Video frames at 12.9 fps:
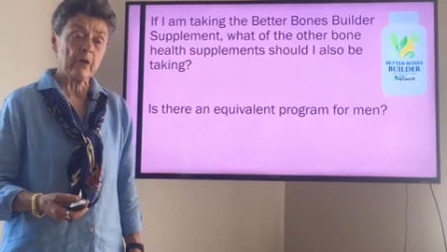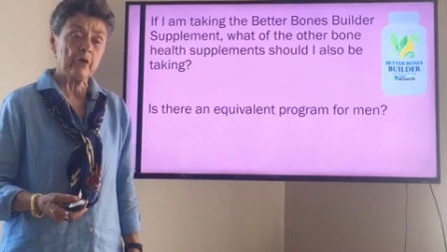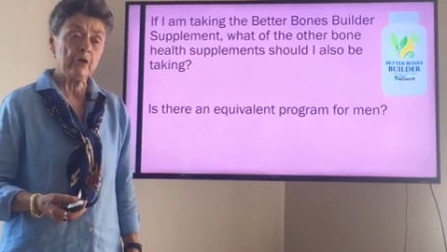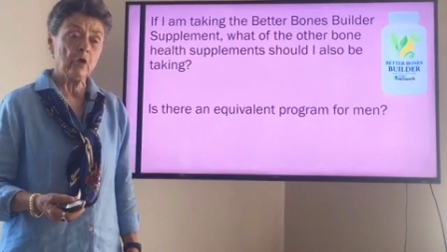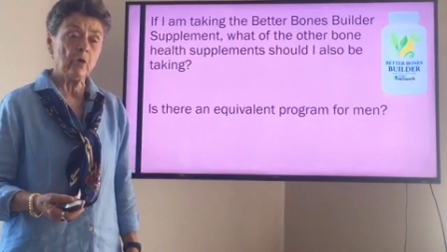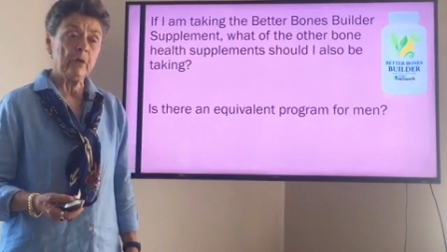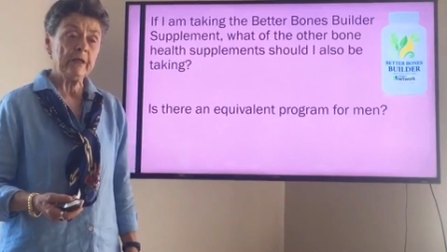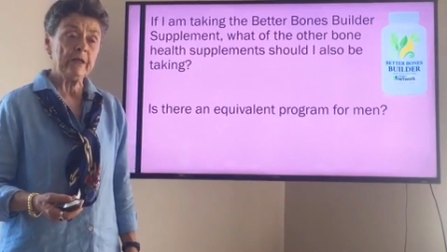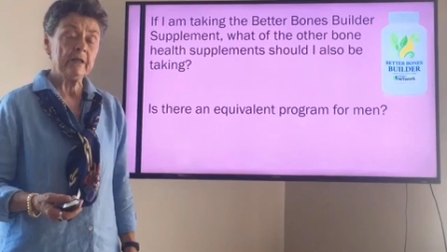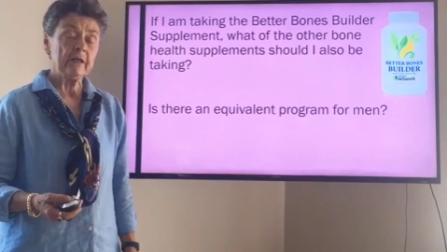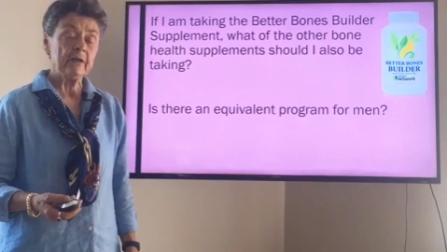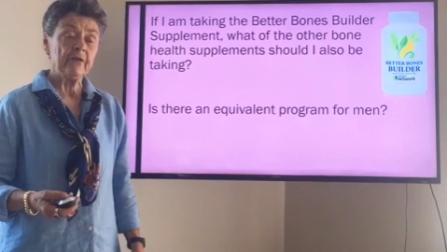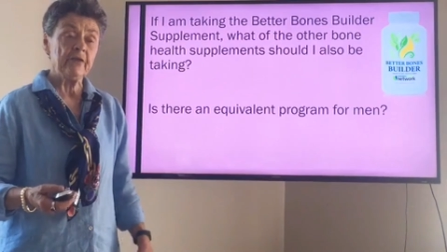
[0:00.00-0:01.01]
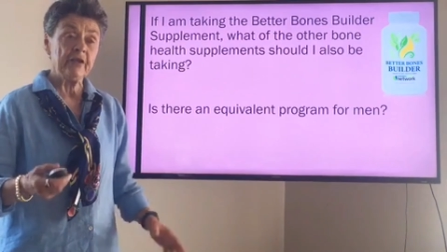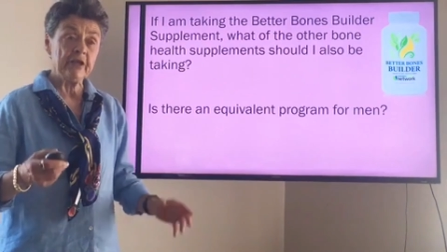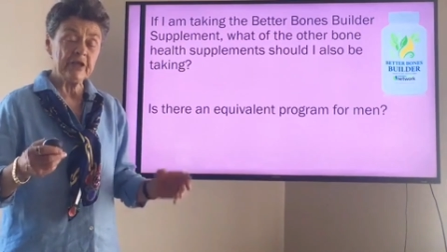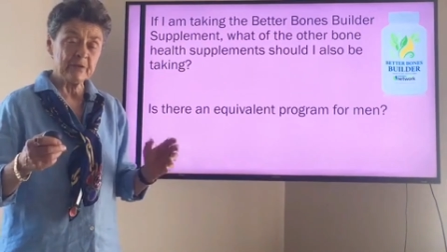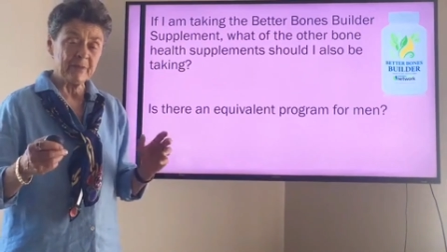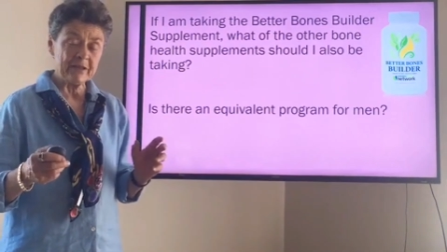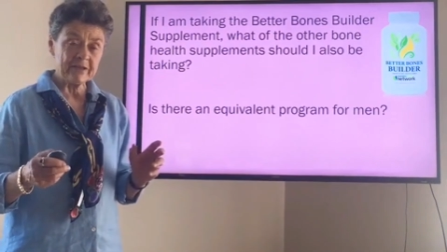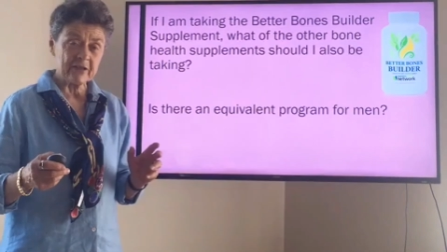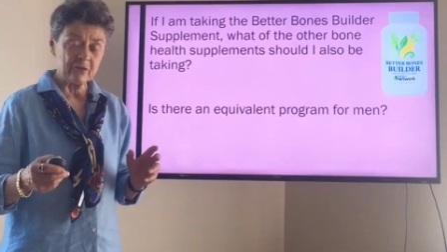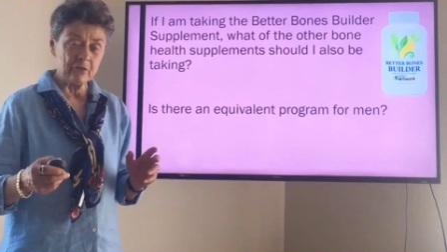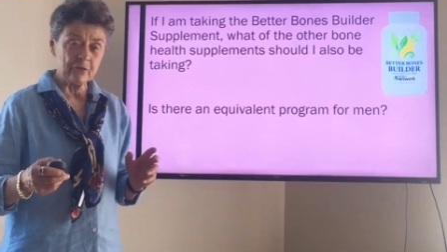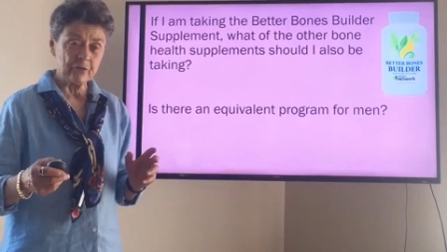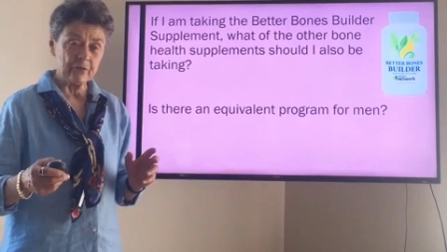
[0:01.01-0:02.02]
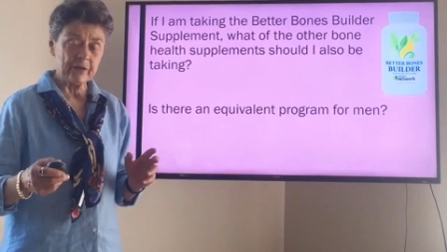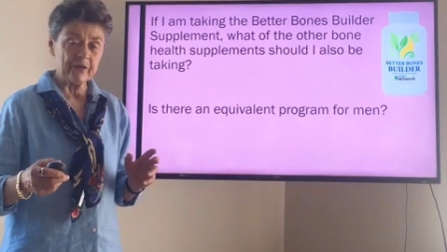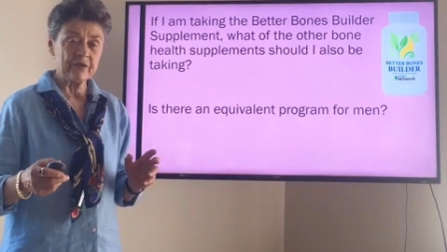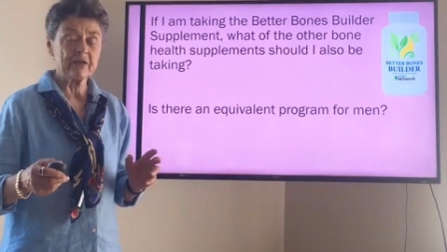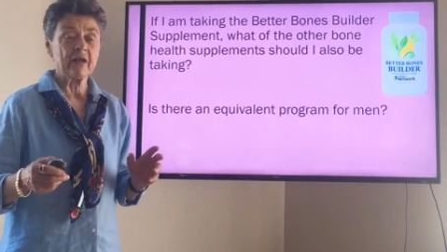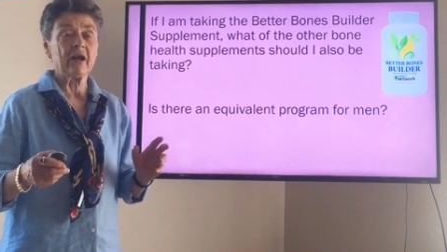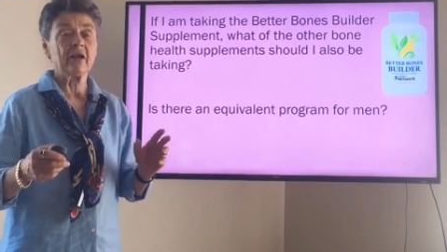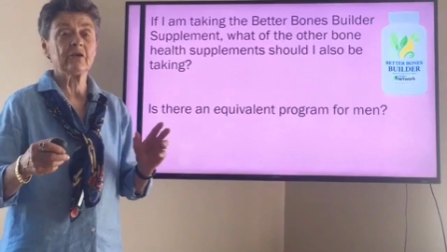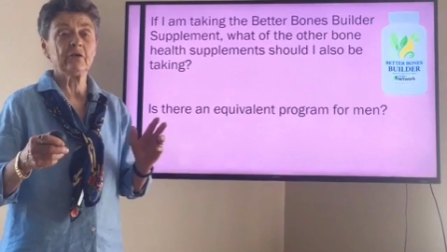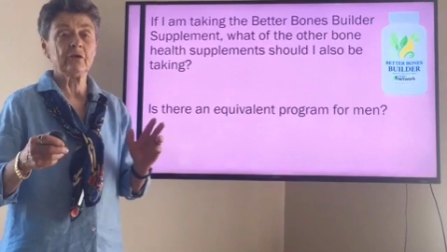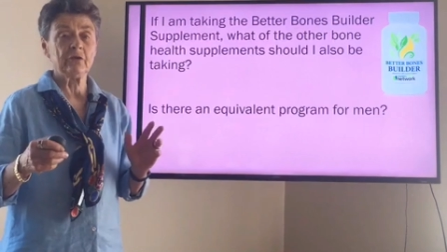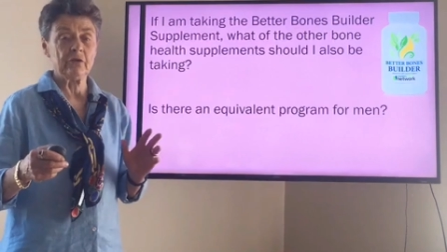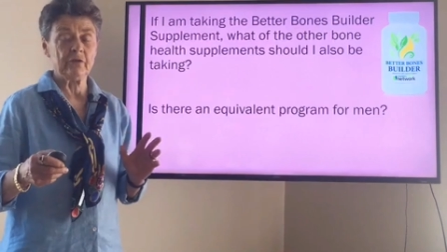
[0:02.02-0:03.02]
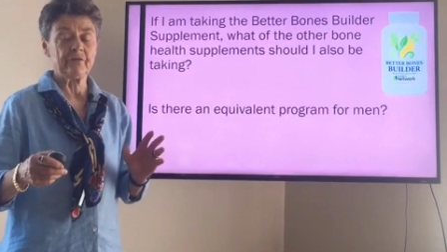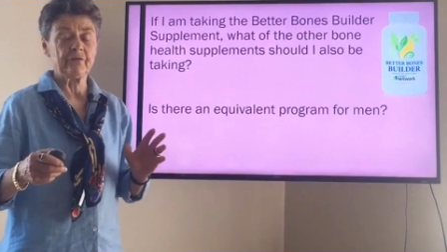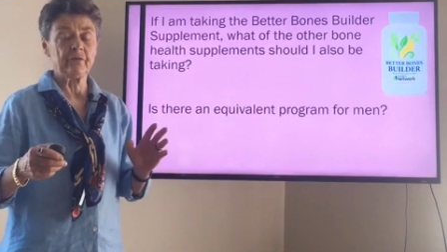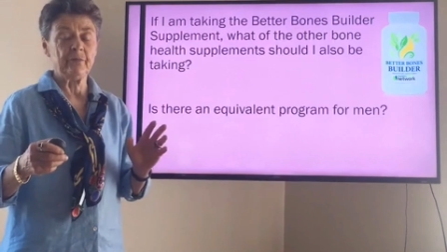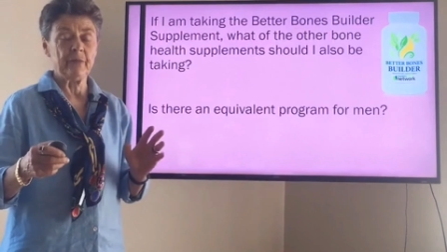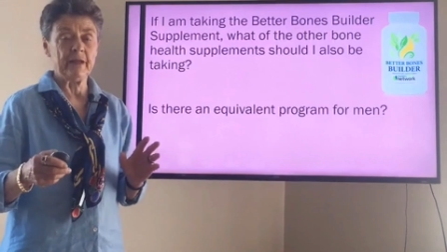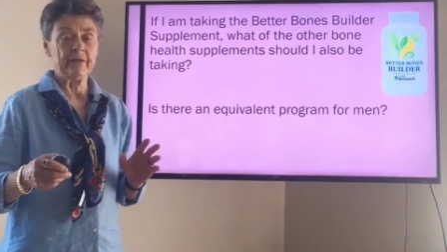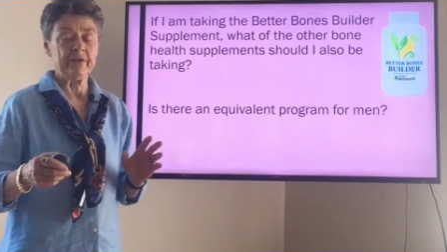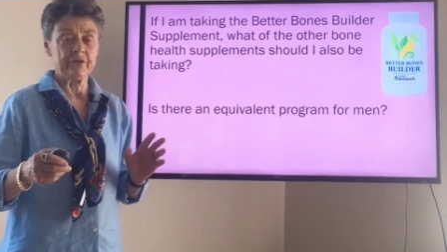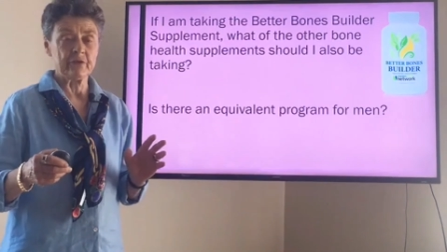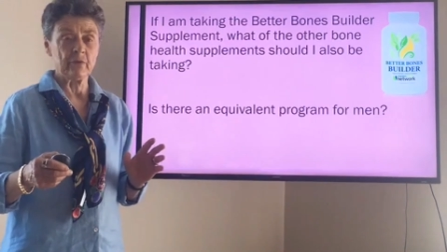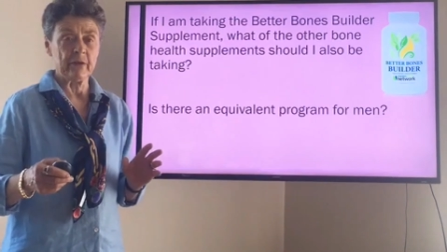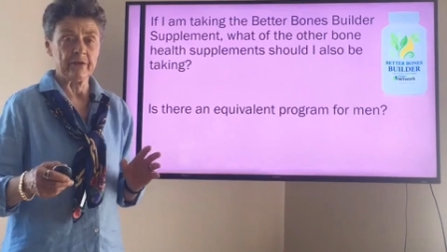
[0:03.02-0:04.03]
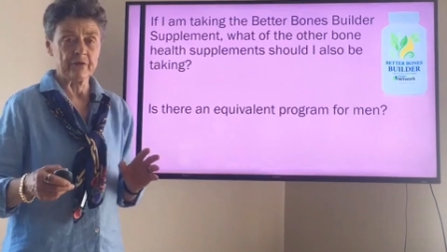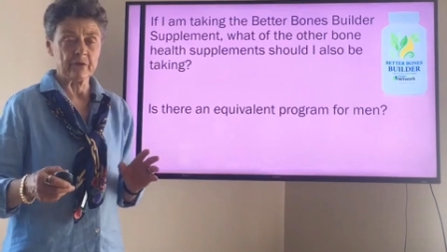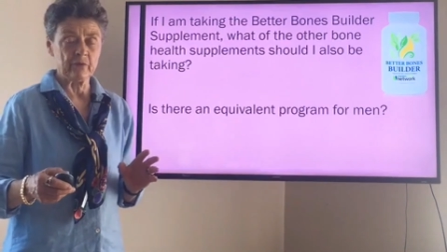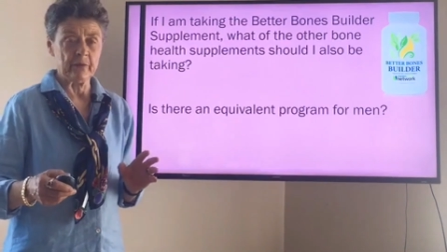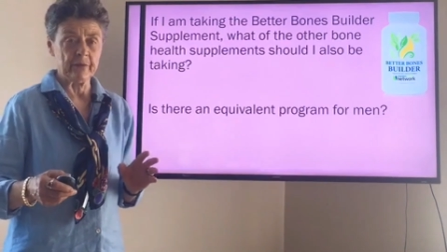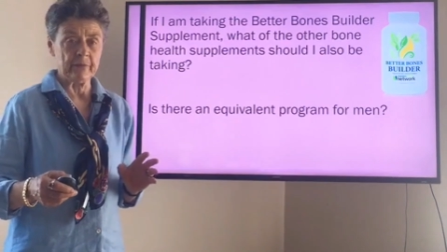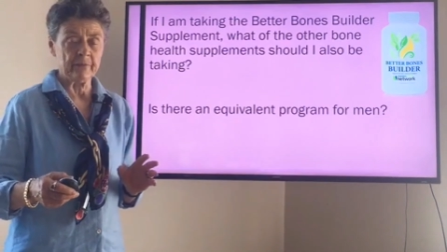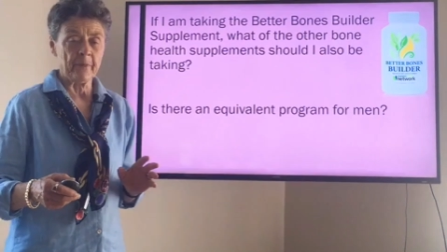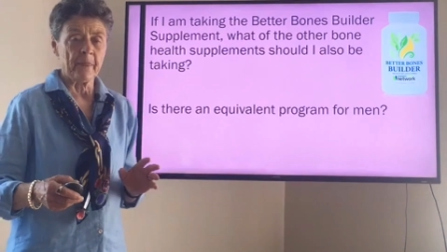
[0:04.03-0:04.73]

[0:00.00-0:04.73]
you know, we these basic nutrients are good for men as well as women.